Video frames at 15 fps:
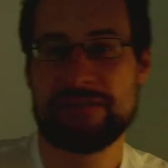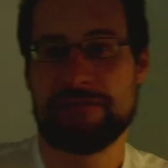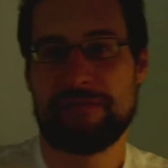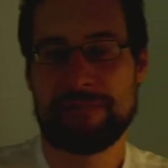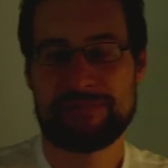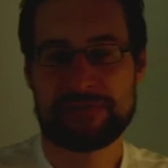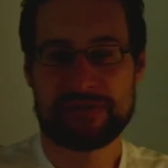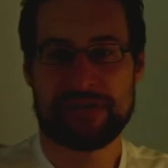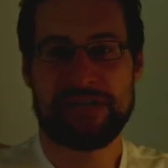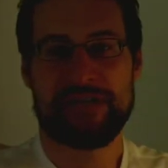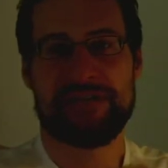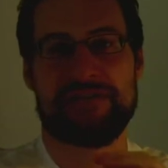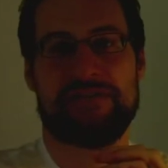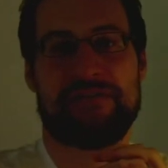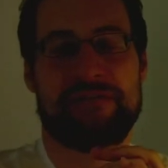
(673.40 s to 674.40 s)

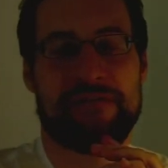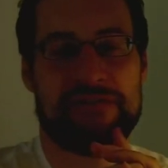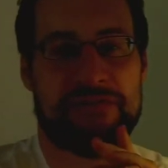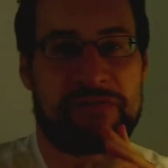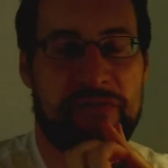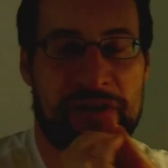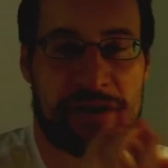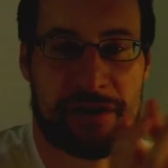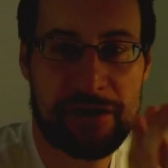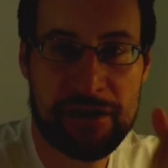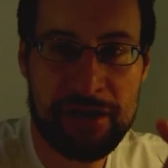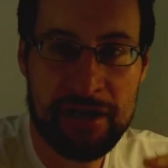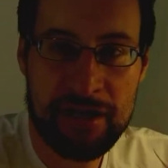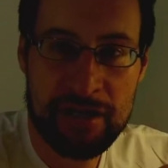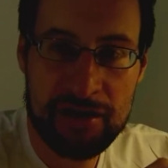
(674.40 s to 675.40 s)
website
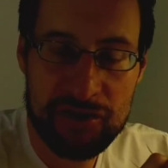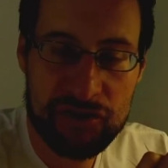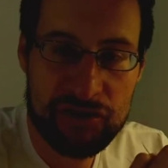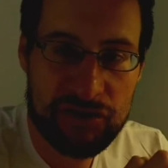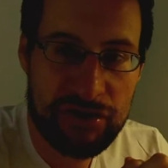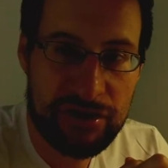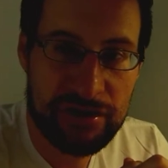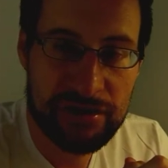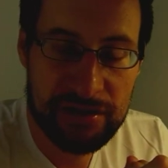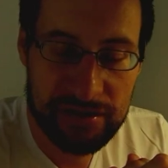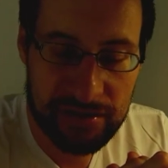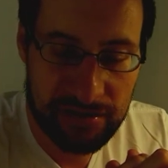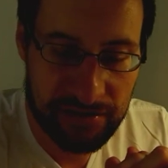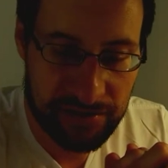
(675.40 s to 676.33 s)
where she...